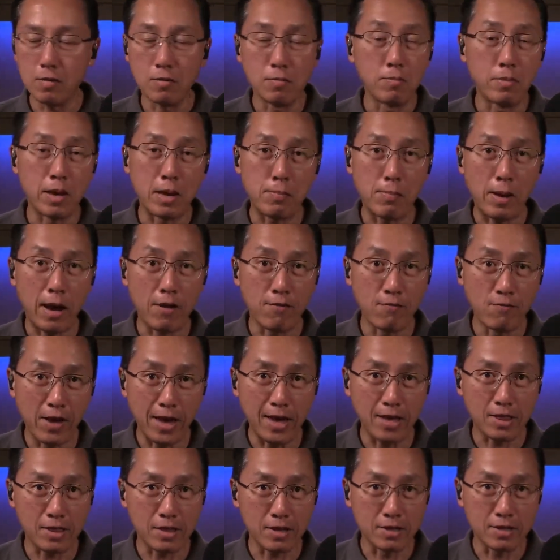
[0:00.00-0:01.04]
made by
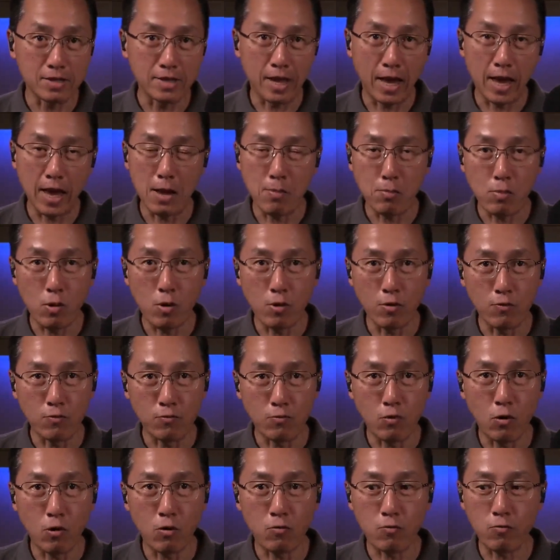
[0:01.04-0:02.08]
Vathin, the
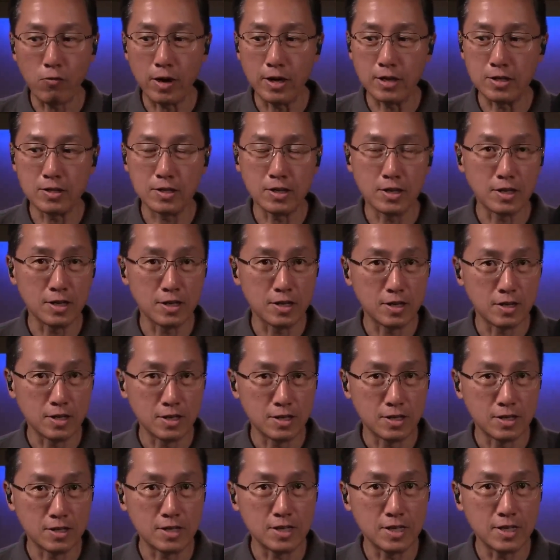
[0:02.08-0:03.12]
8.4 French
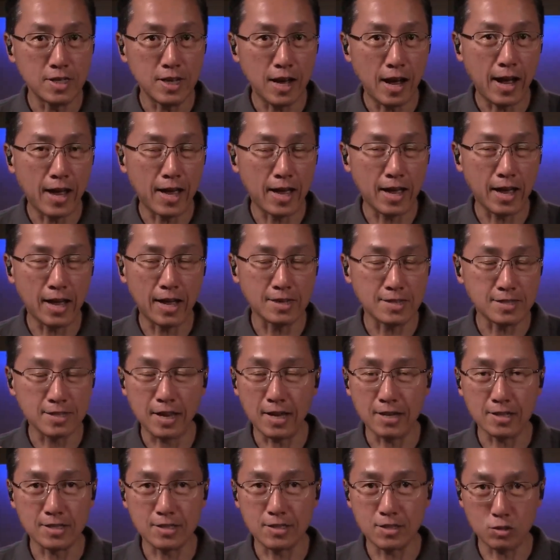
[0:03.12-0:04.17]

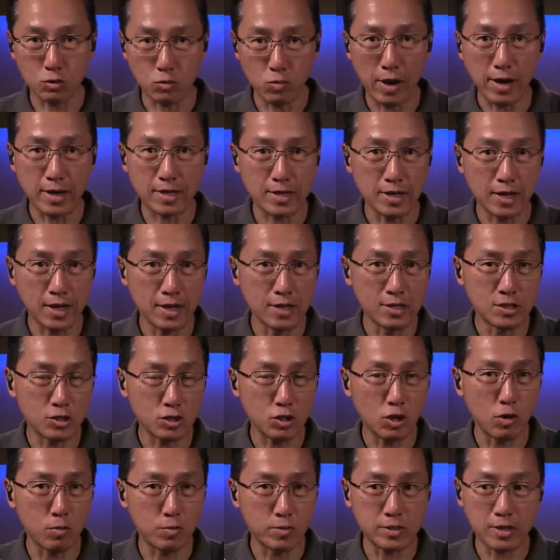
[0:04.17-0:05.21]
DISS direct in
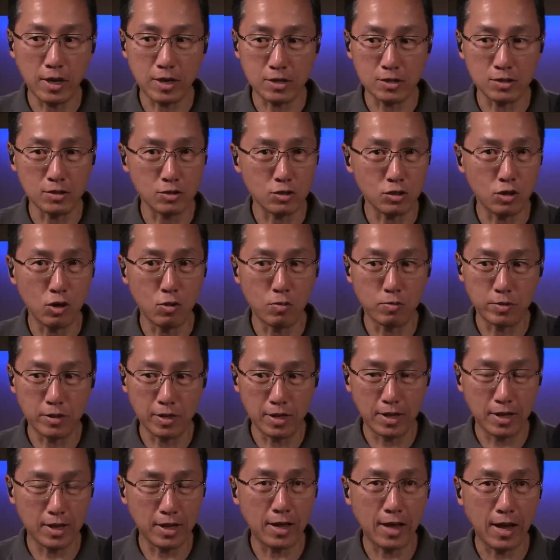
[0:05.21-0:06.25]
scope suction scope,
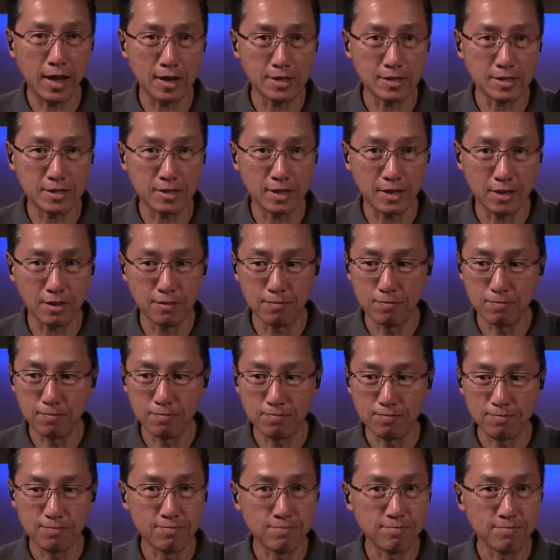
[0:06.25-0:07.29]
it has a
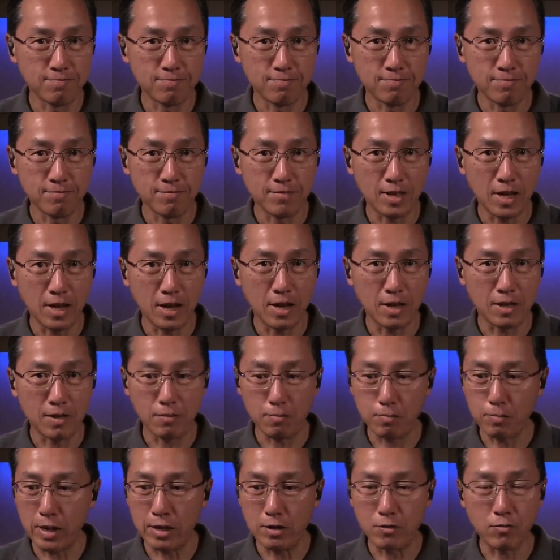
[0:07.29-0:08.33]
a
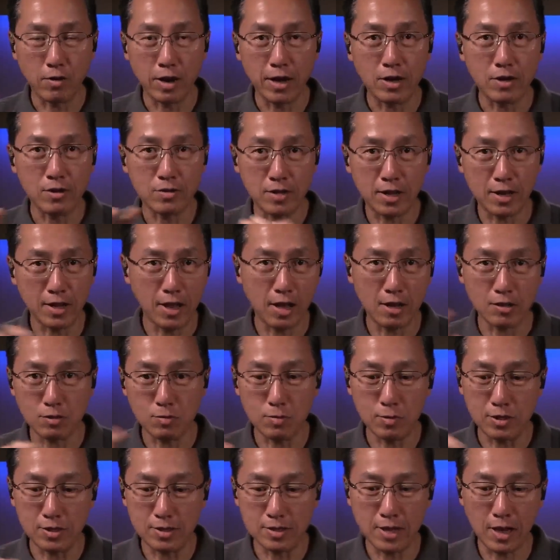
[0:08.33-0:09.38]
button right here that allows
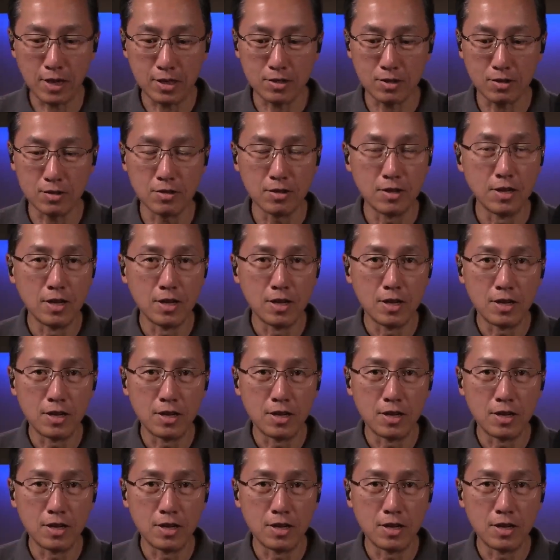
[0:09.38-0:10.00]
me to suction